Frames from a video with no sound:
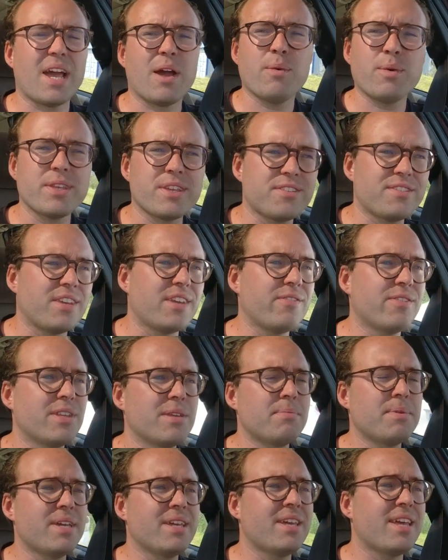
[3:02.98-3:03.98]
want to save it
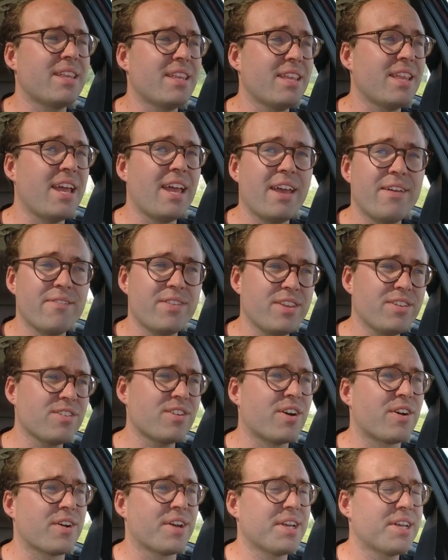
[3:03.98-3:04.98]
a bit. And then I have this
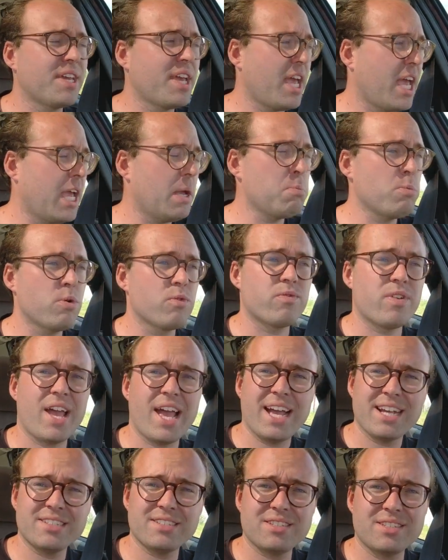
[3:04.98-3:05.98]
car. It came with
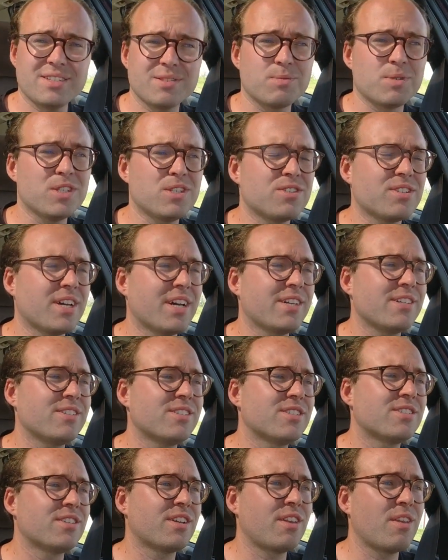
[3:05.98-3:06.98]
excellent winter
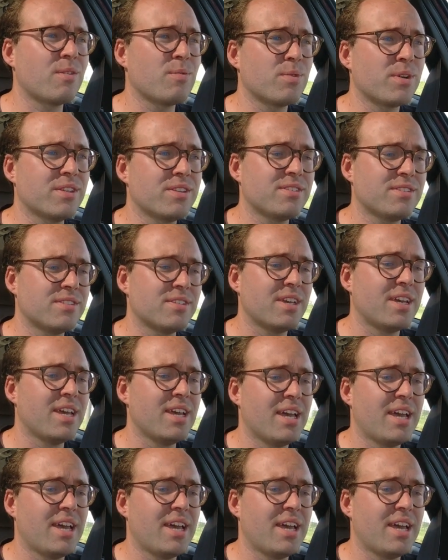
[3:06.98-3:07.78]
tires, studded ones.